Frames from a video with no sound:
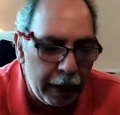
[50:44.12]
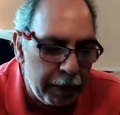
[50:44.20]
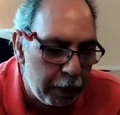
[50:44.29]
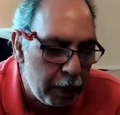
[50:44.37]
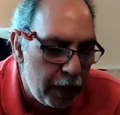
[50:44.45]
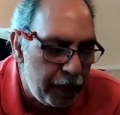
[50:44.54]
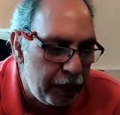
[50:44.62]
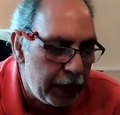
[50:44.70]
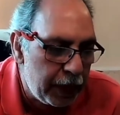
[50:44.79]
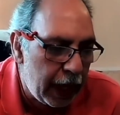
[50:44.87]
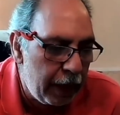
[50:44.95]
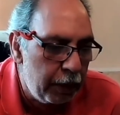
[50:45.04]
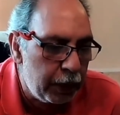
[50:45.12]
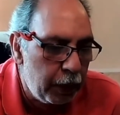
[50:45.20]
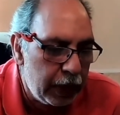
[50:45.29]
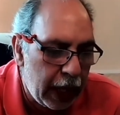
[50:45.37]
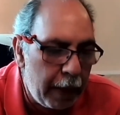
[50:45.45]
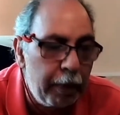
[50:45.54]
mean, the movie which
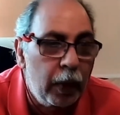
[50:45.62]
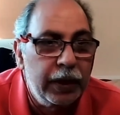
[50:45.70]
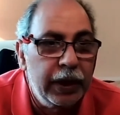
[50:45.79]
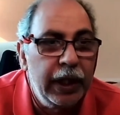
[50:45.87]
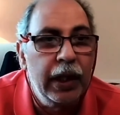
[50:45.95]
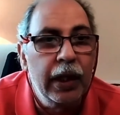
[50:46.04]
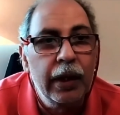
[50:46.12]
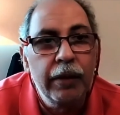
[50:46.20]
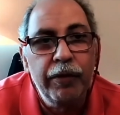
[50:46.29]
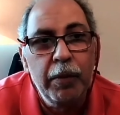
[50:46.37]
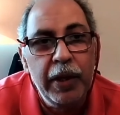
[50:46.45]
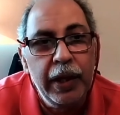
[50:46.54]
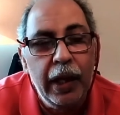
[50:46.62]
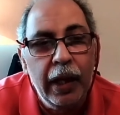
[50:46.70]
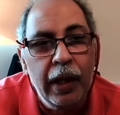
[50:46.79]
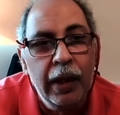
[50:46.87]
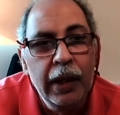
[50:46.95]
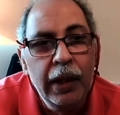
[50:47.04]
I bought here from India,
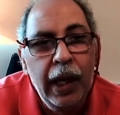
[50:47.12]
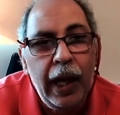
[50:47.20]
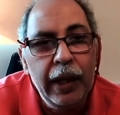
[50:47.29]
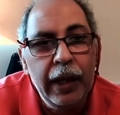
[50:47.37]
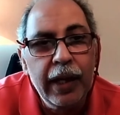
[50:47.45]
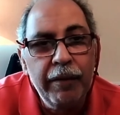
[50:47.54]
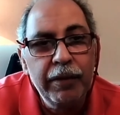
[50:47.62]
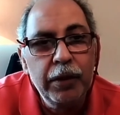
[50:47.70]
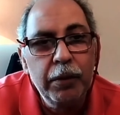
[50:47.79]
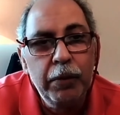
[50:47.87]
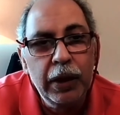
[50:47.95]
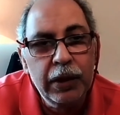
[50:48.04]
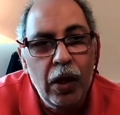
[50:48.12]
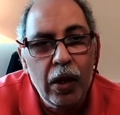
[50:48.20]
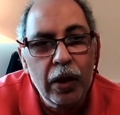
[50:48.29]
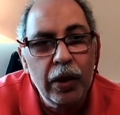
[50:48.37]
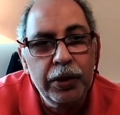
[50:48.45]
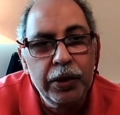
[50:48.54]
and Gavin, you must
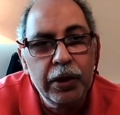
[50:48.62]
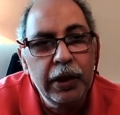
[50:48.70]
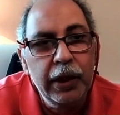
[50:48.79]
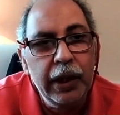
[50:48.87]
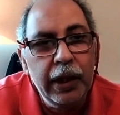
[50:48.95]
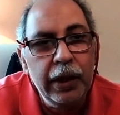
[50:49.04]
log on to the